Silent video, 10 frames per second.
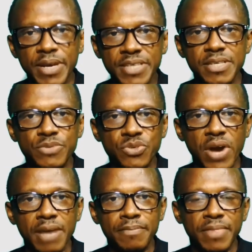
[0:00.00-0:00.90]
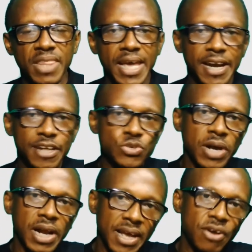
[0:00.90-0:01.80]
please subscribe and also
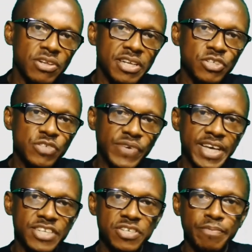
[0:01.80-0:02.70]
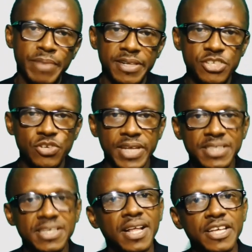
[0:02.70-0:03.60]
click on the notification bell so that